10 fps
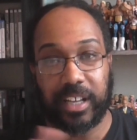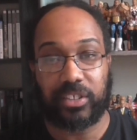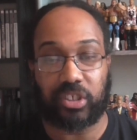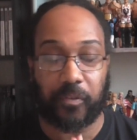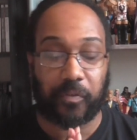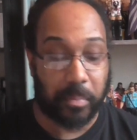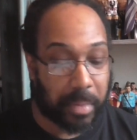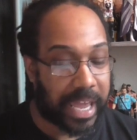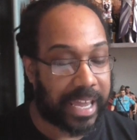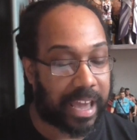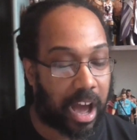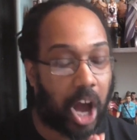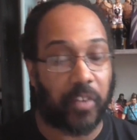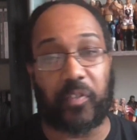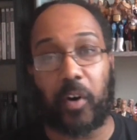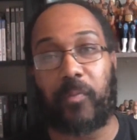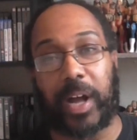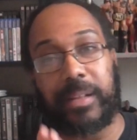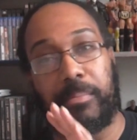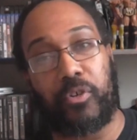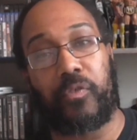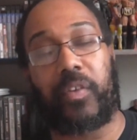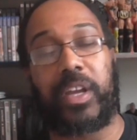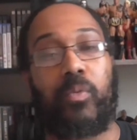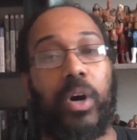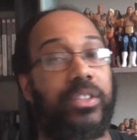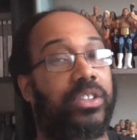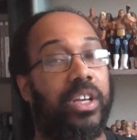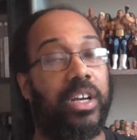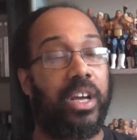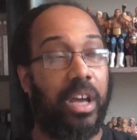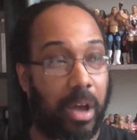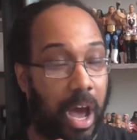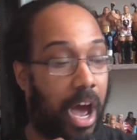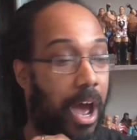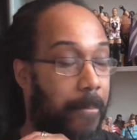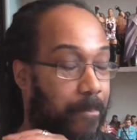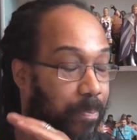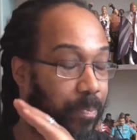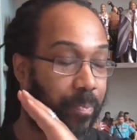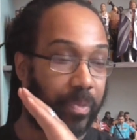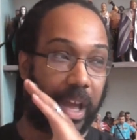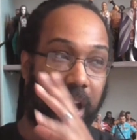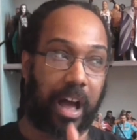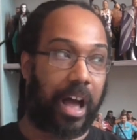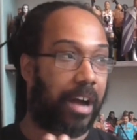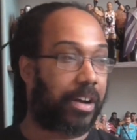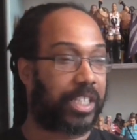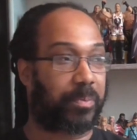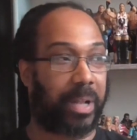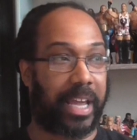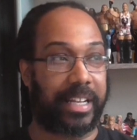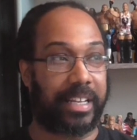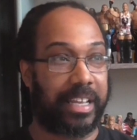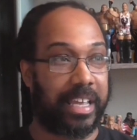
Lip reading: So for me, I felt that the movie was, I can't explain,